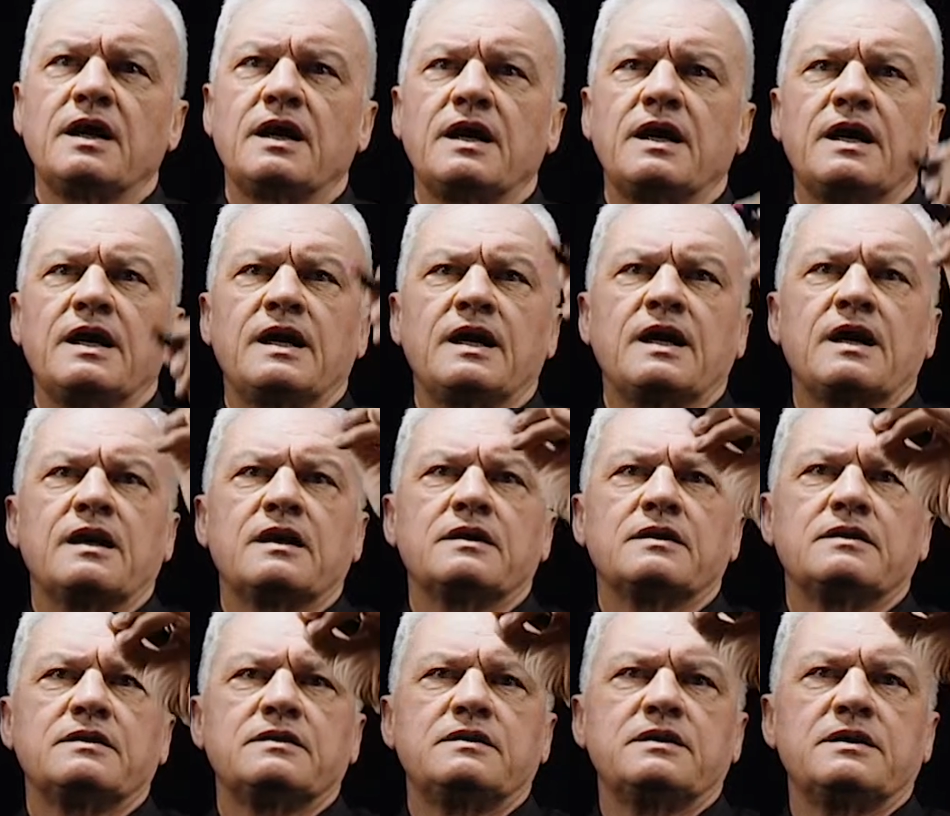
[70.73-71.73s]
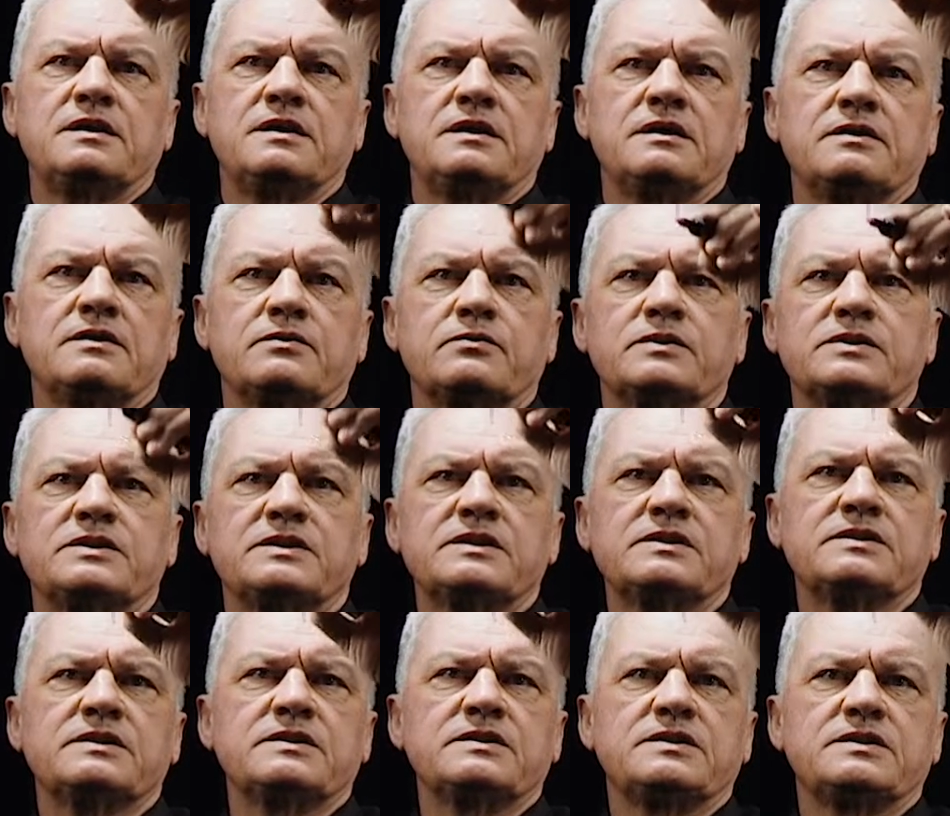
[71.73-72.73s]
and the
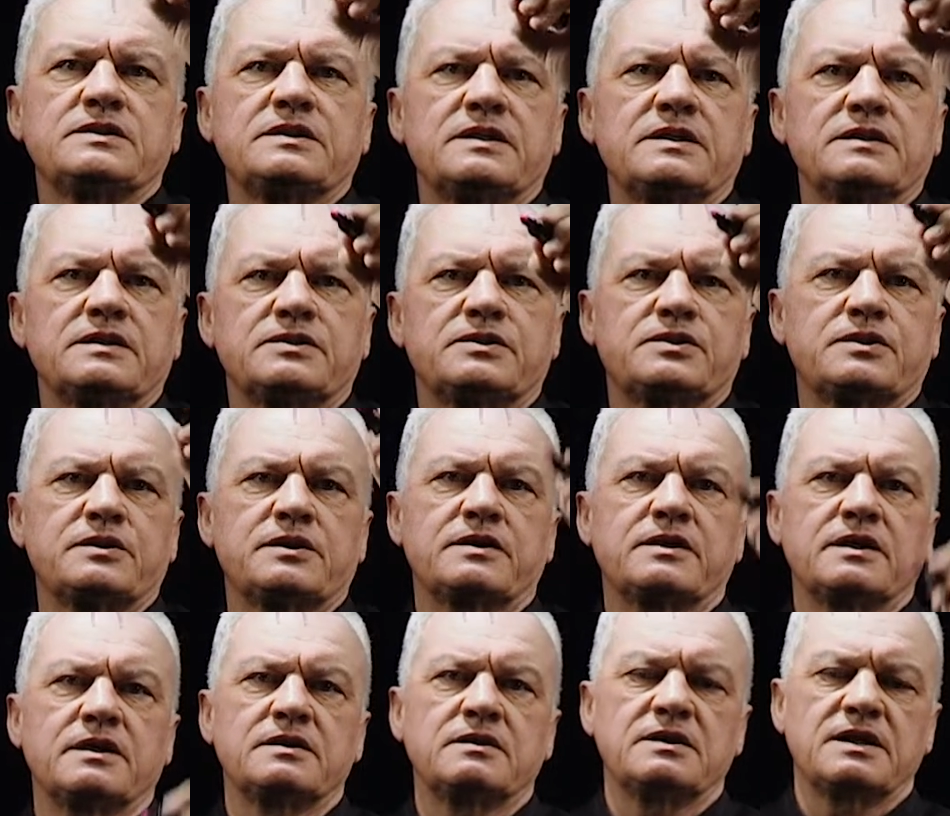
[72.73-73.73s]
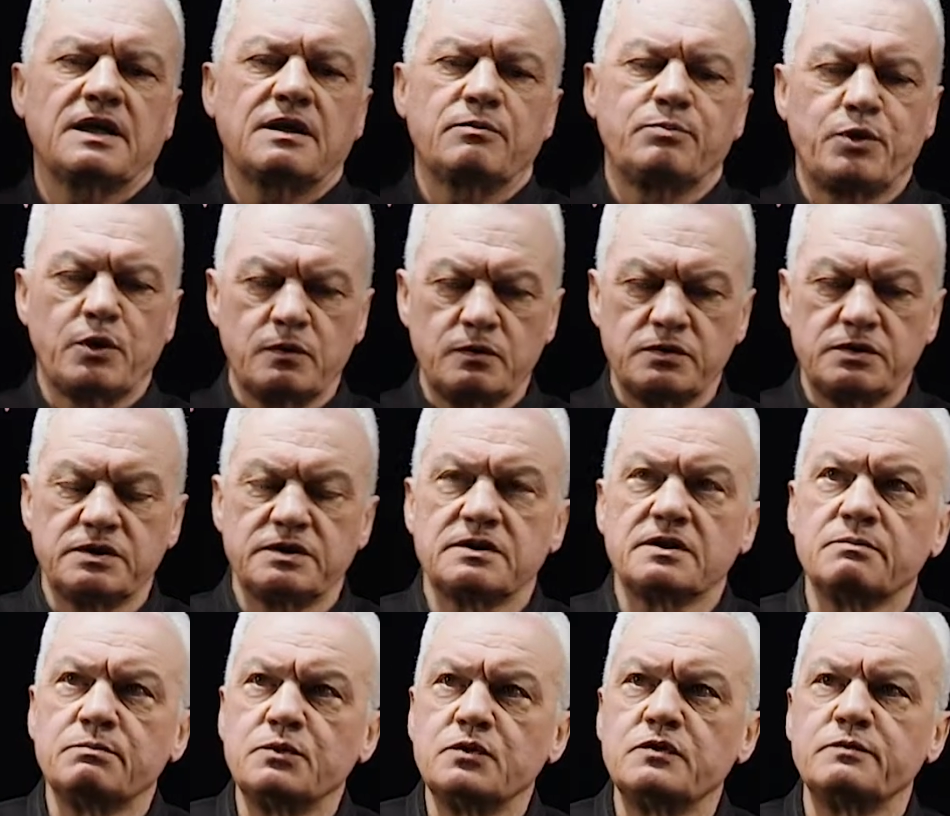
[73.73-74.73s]
resistance in the circuit that opposes
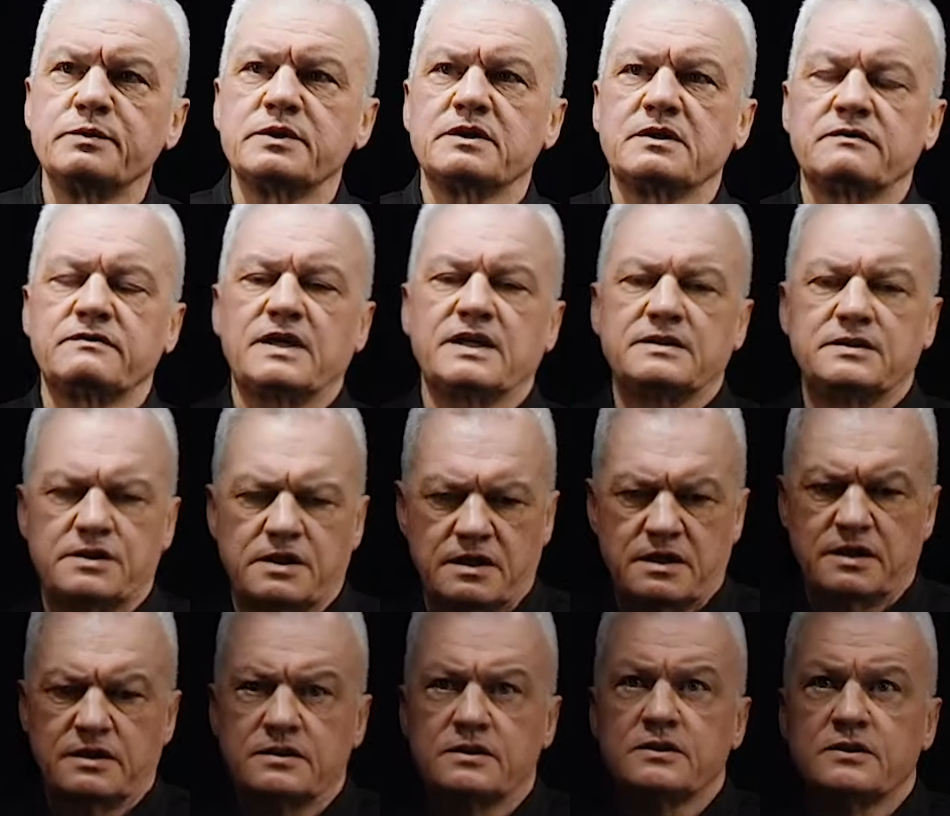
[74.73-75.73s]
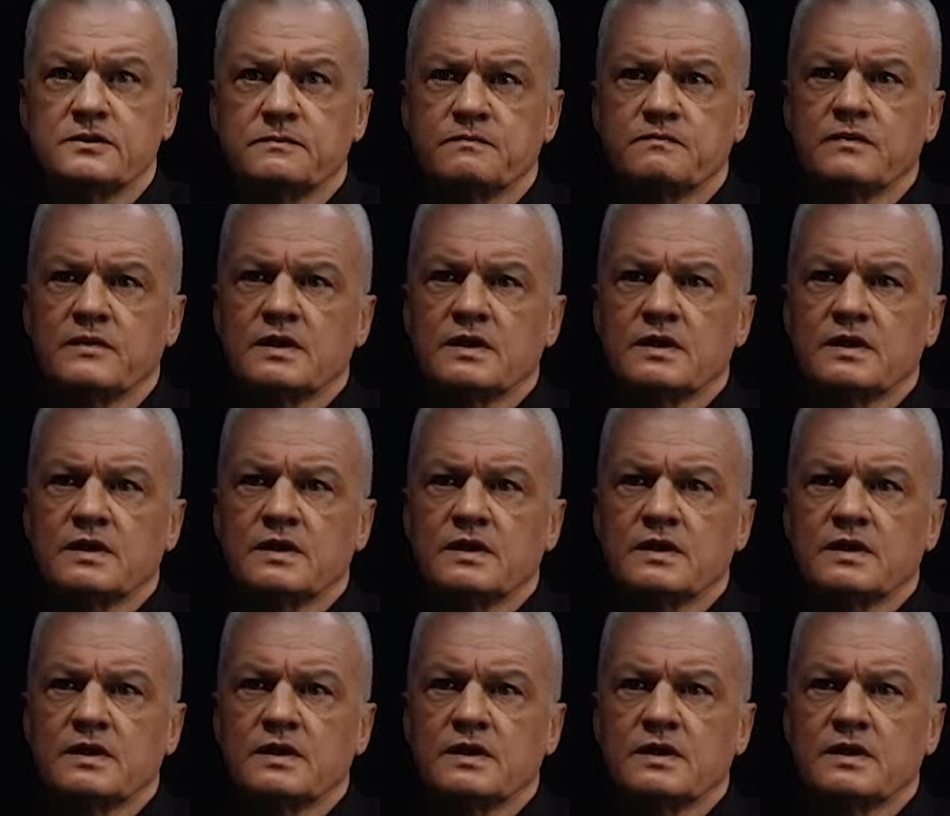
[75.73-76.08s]
the movement of that charge.